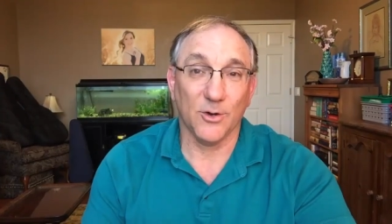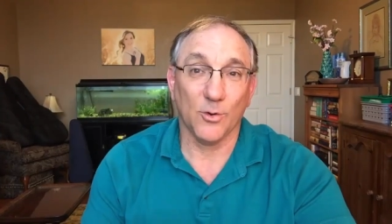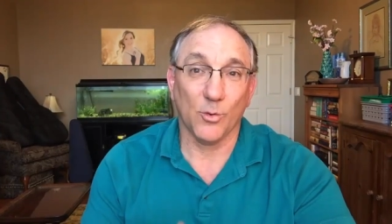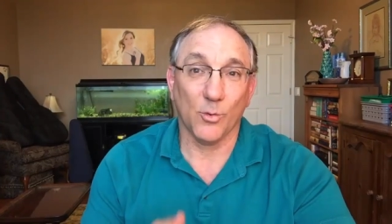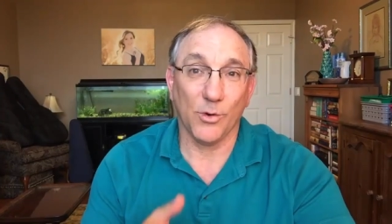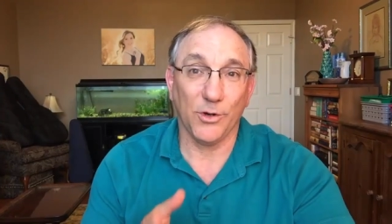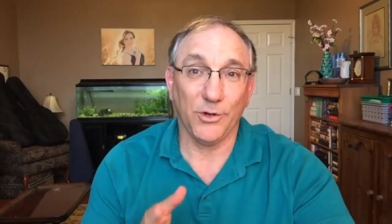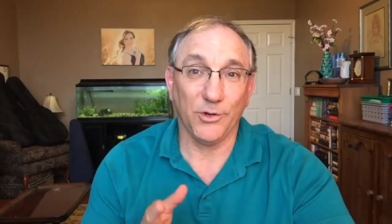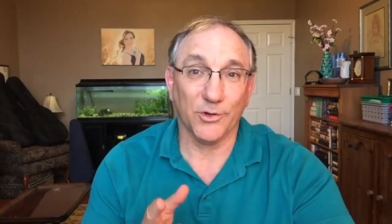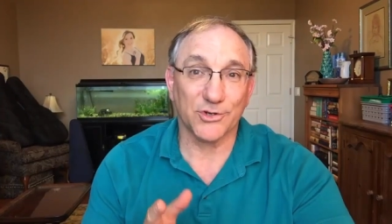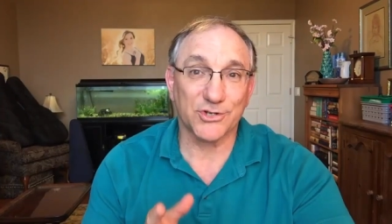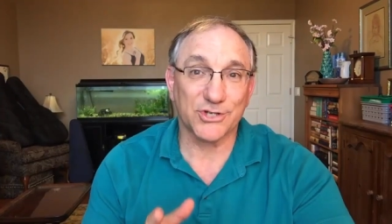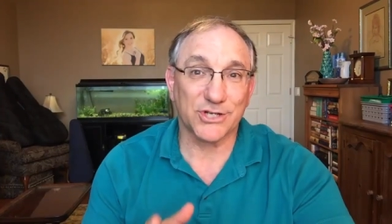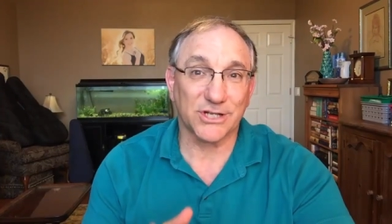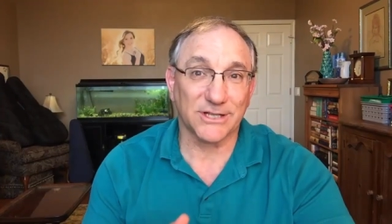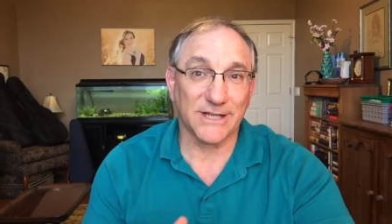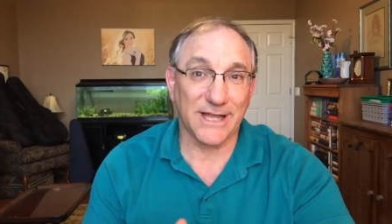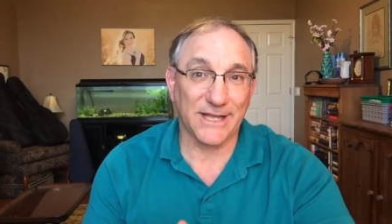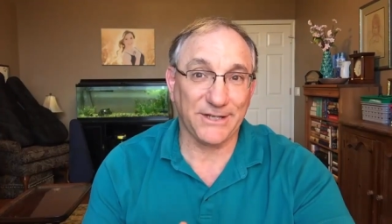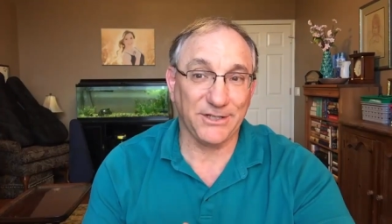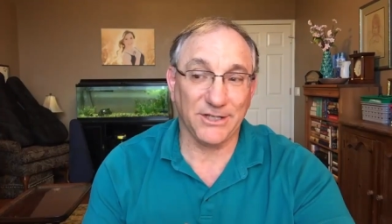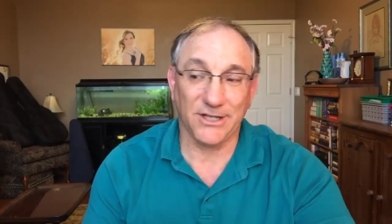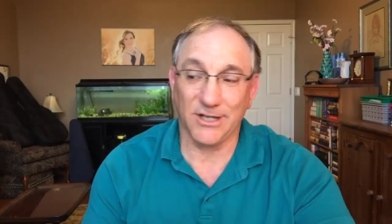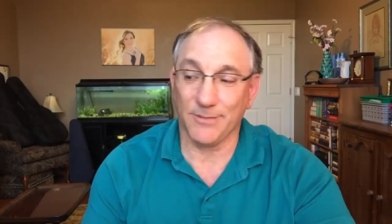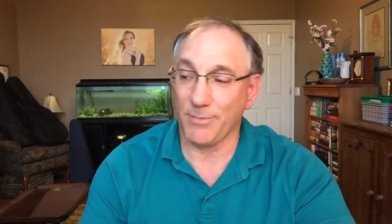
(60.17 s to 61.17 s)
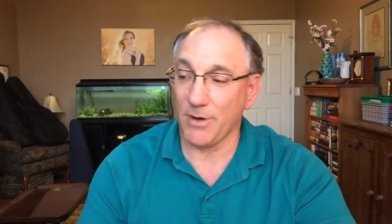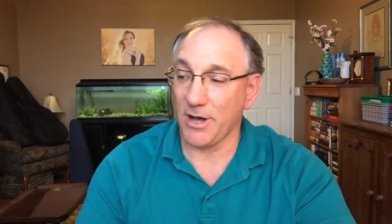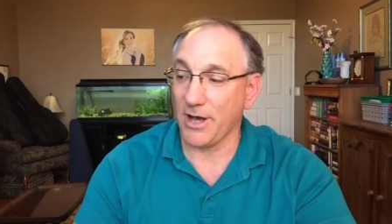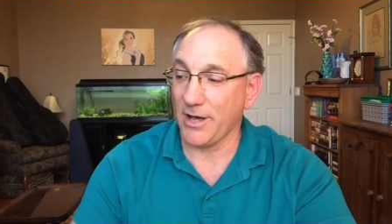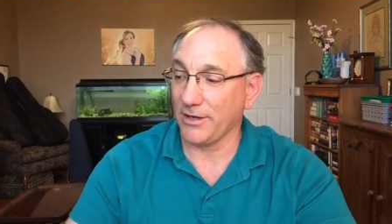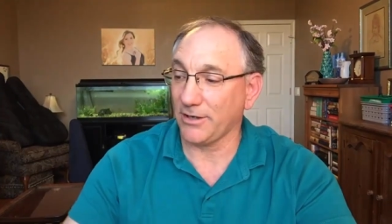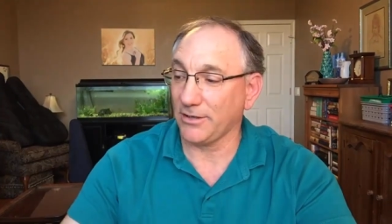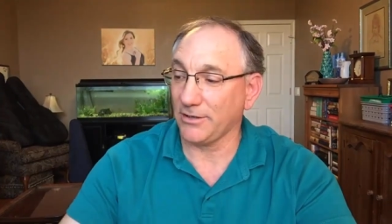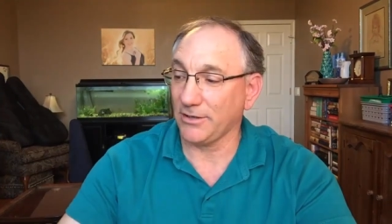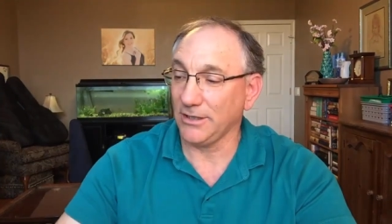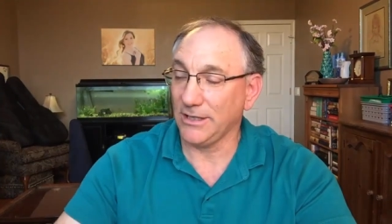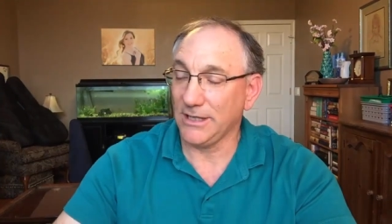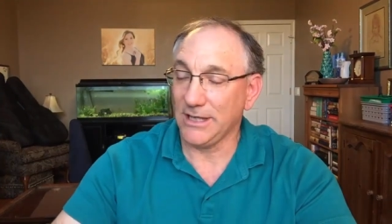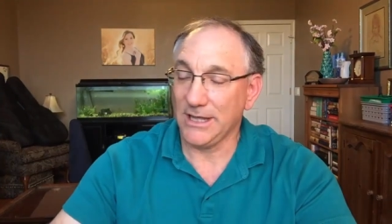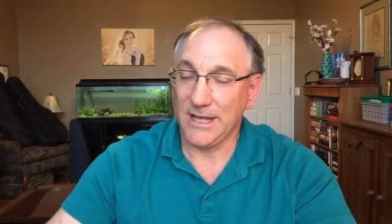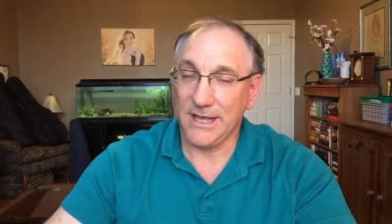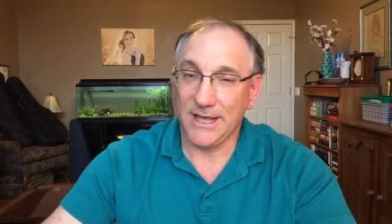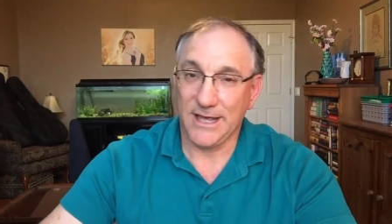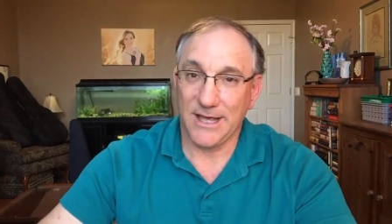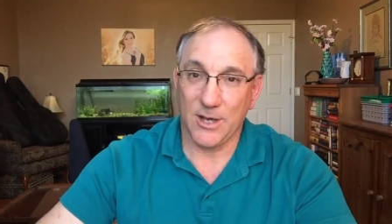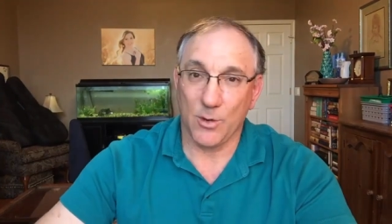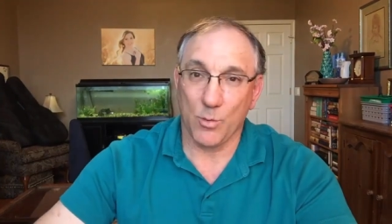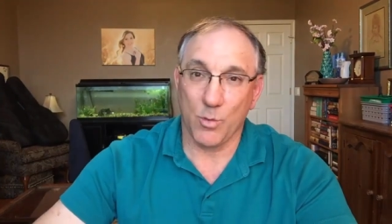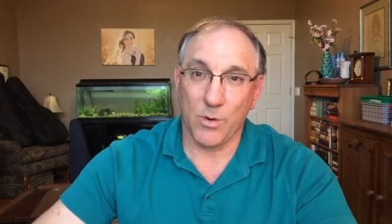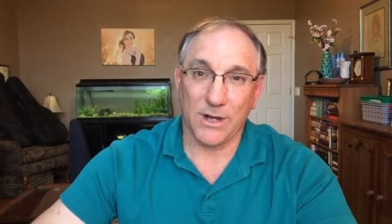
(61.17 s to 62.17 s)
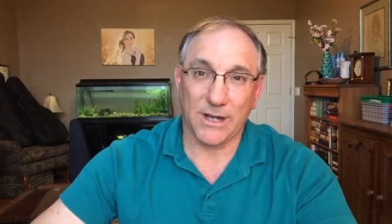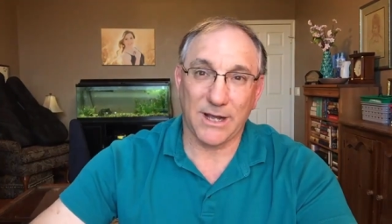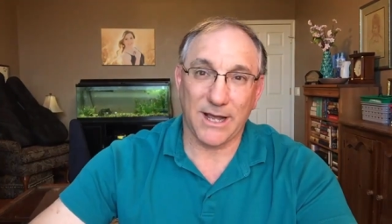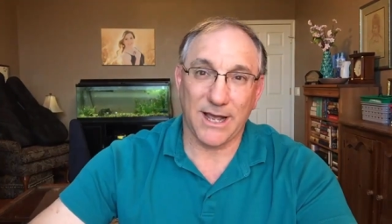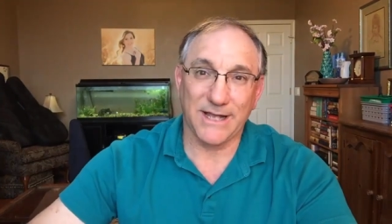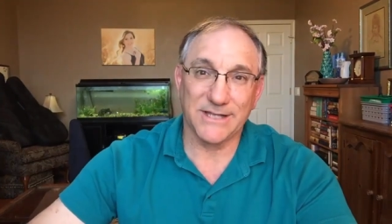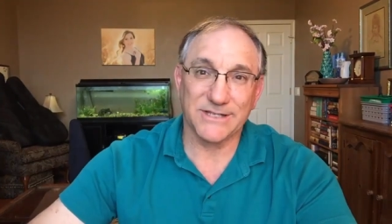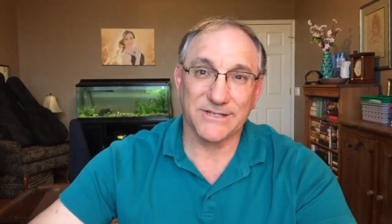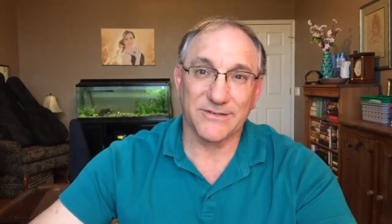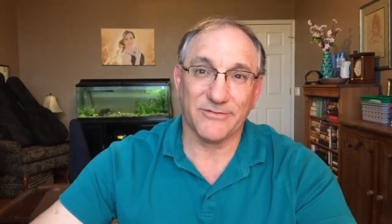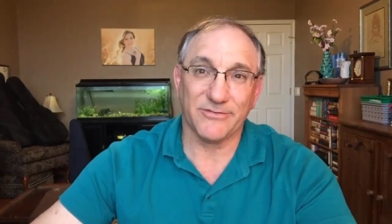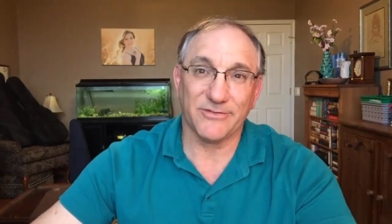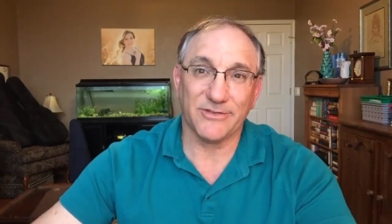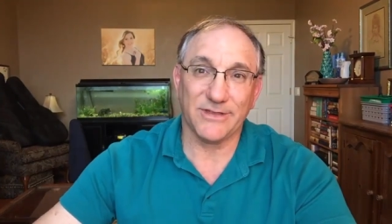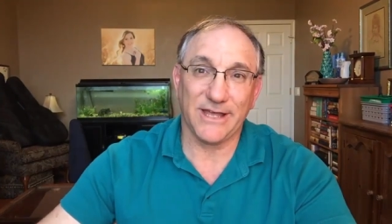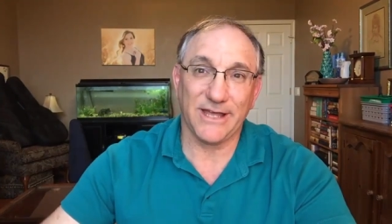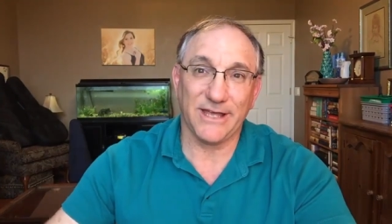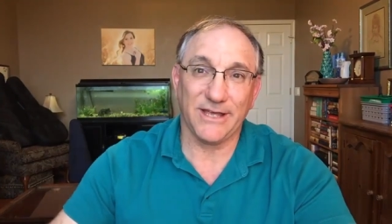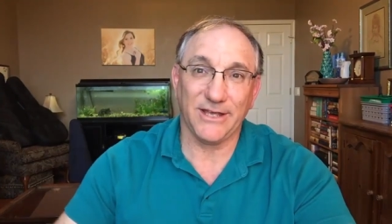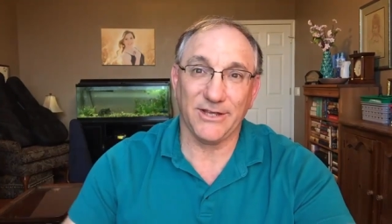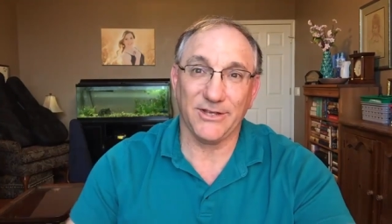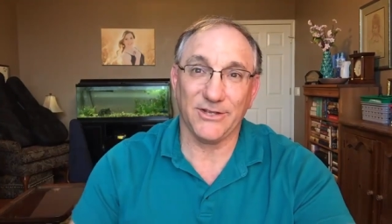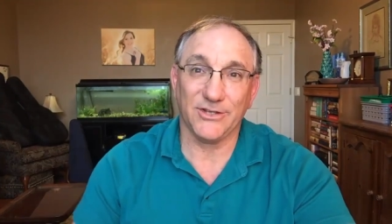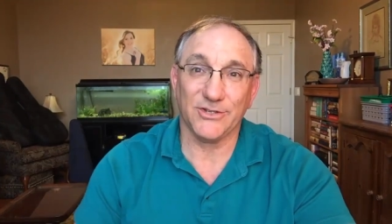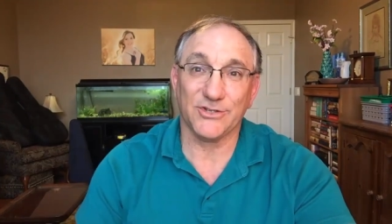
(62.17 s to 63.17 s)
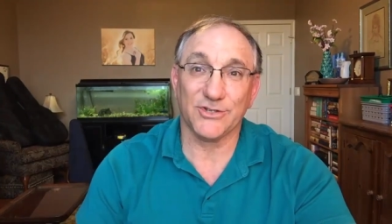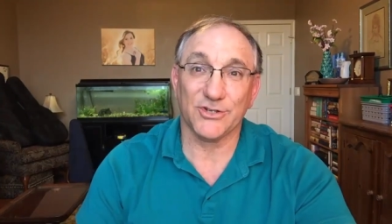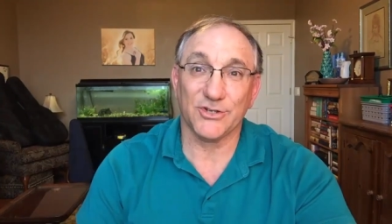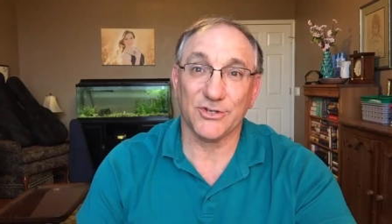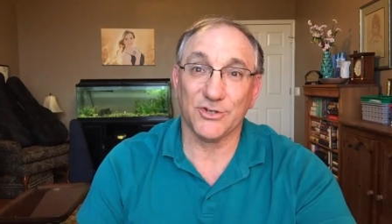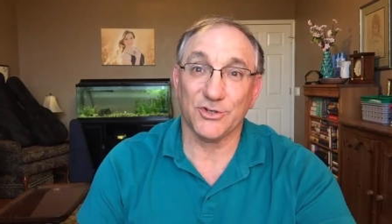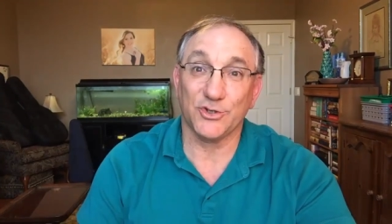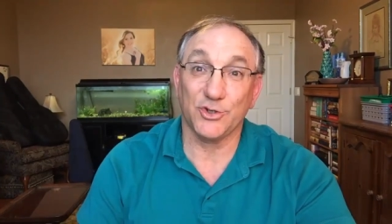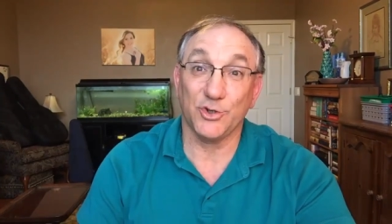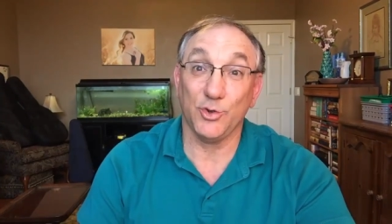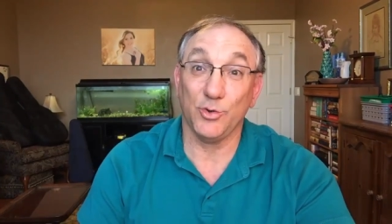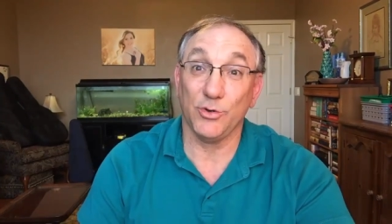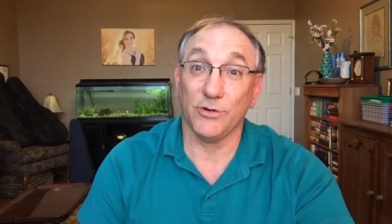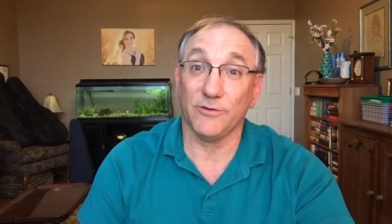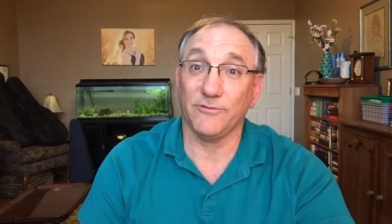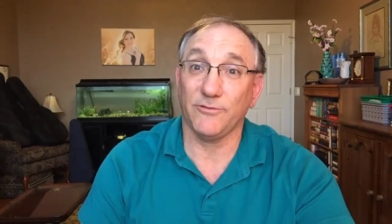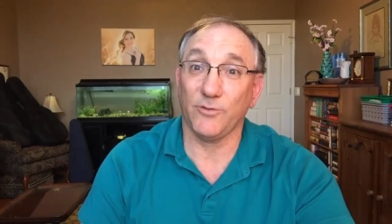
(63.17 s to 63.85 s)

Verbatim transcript: when you're selecting a bottle and what kinds of things to